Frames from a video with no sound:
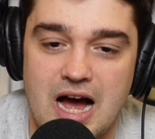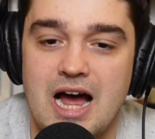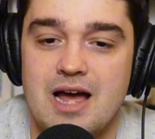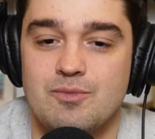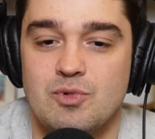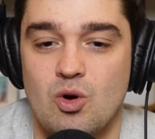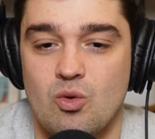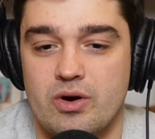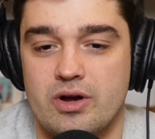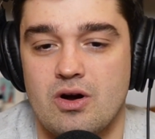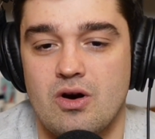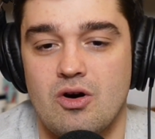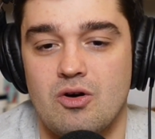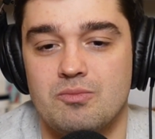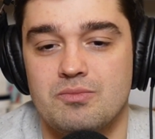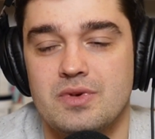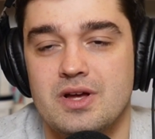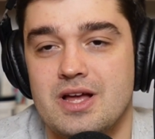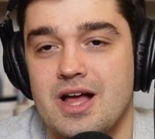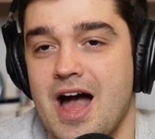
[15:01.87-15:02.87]
I'm going
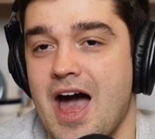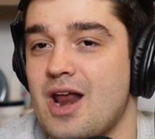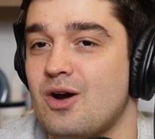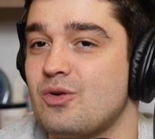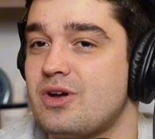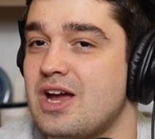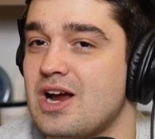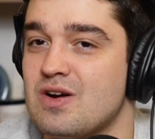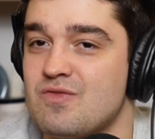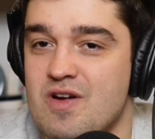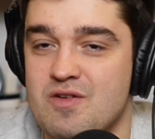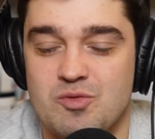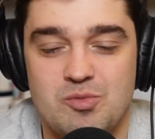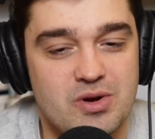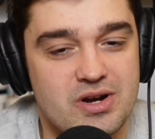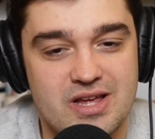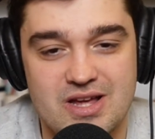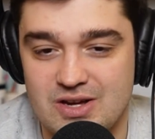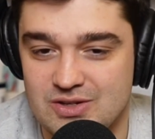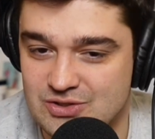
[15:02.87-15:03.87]
home. I don't care if
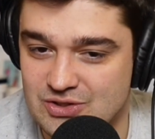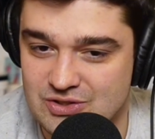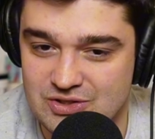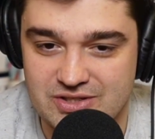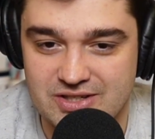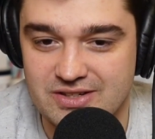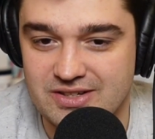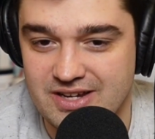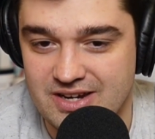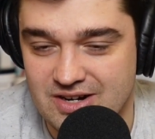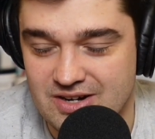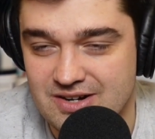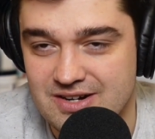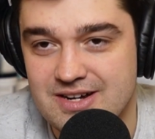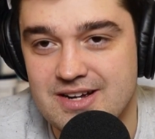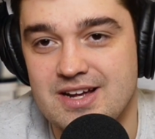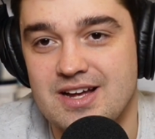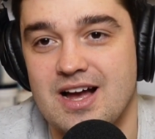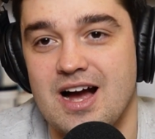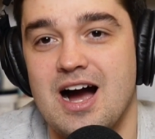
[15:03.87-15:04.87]
everybody else is still here,
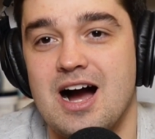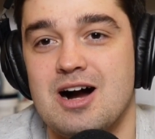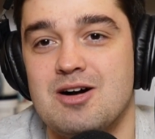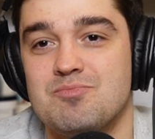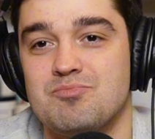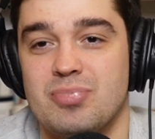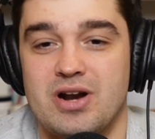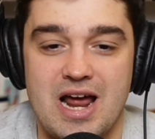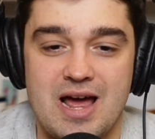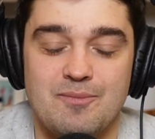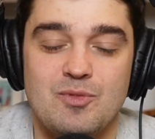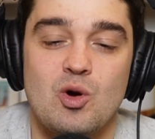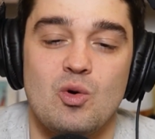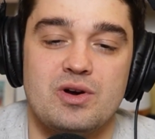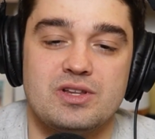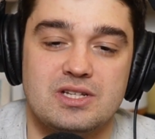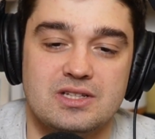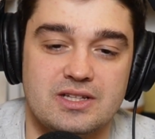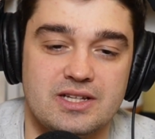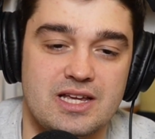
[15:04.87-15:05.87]
but I'm
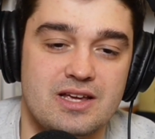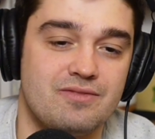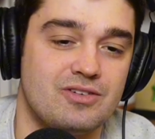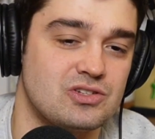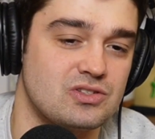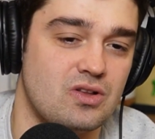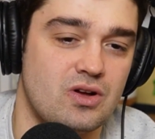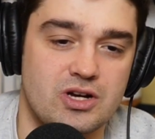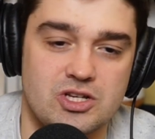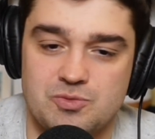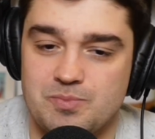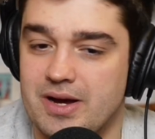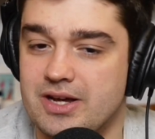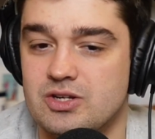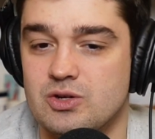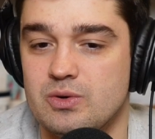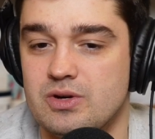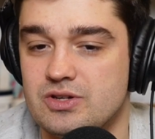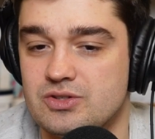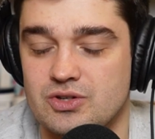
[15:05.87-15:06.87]
going to leave as long as my
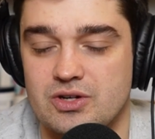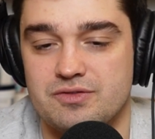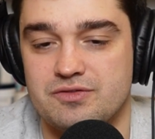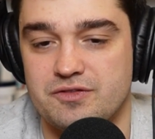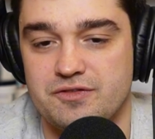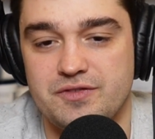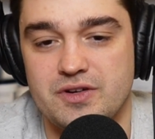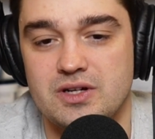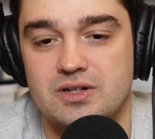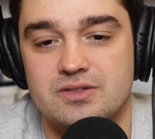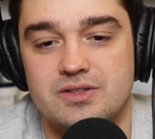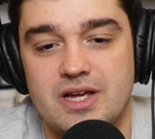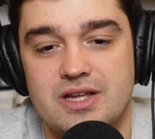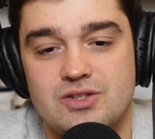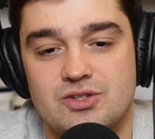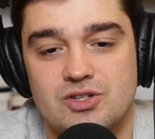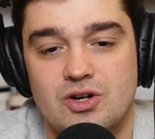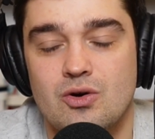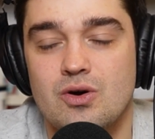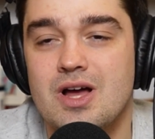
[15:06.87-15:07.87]
duties are fulfilled.
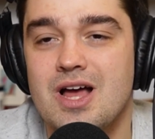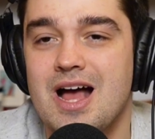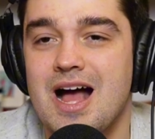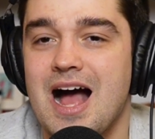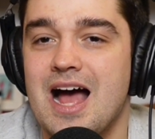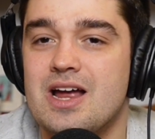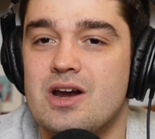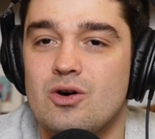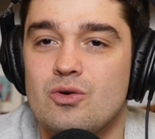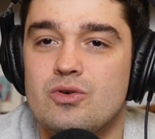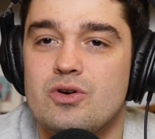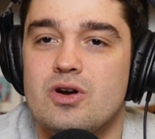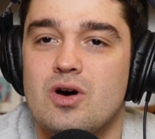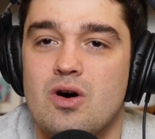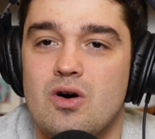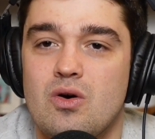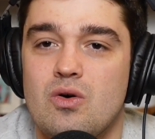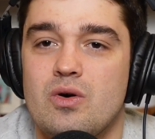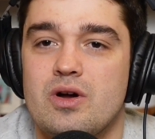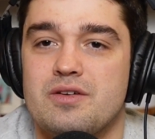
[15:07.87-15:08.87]
And so I don't
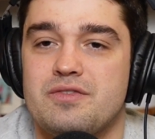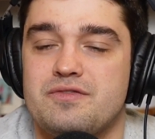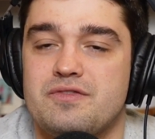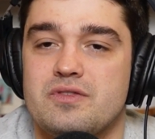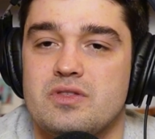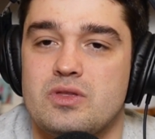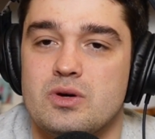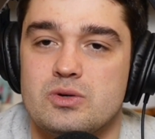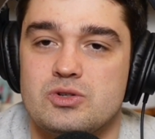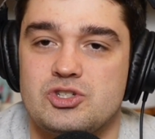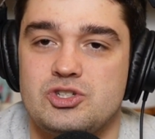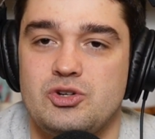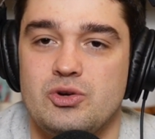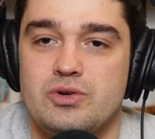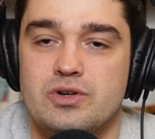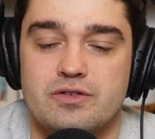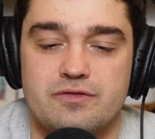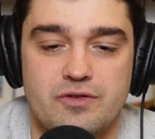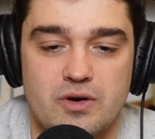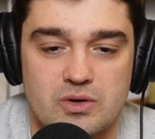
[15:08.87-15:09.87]
know if those
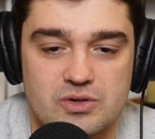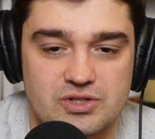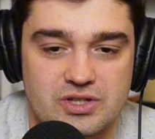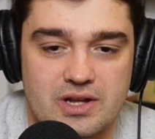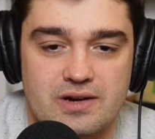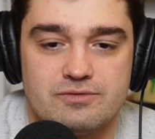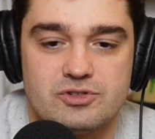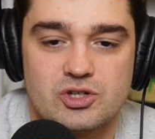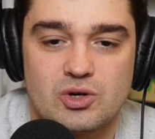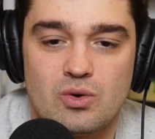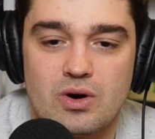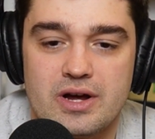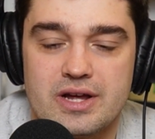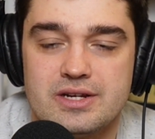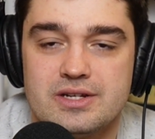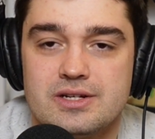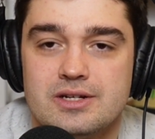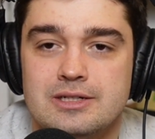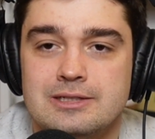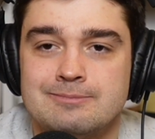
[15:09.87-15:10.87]
junior folks that have
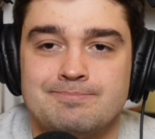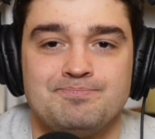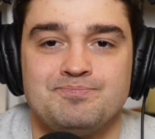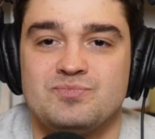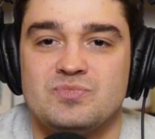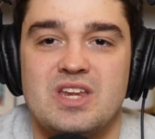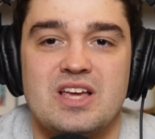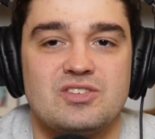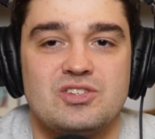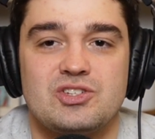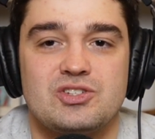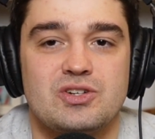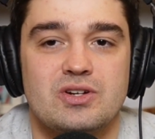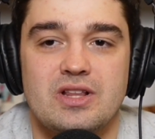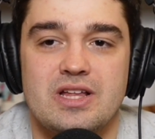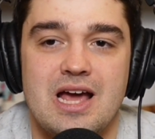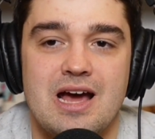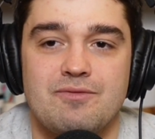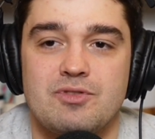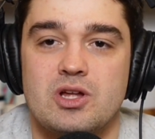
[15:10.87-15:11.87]
joined
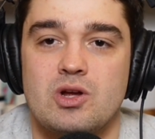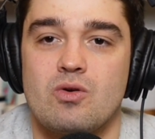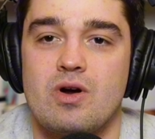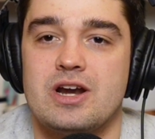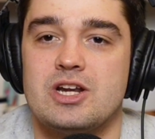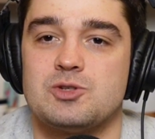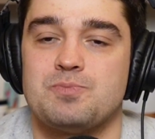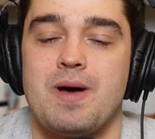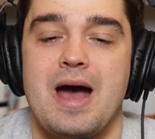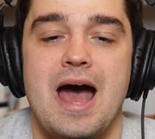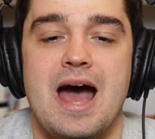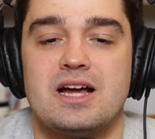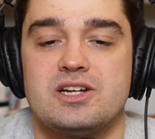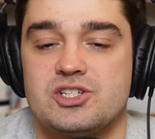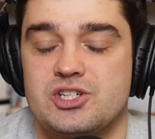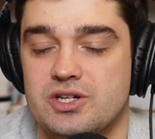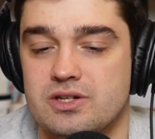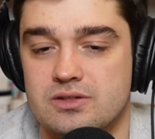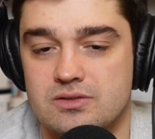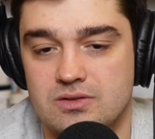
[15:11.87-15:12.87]
necessarily have the greatest
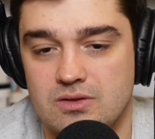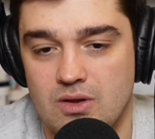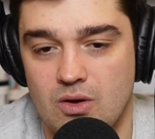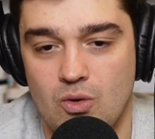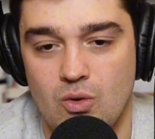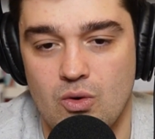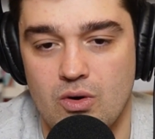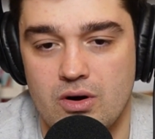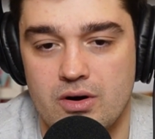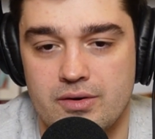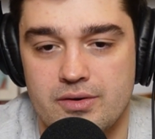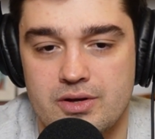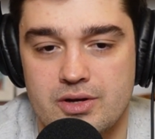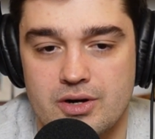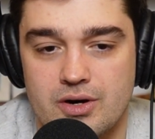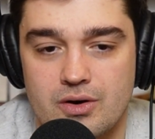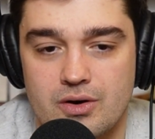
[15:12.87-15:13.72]
passion or,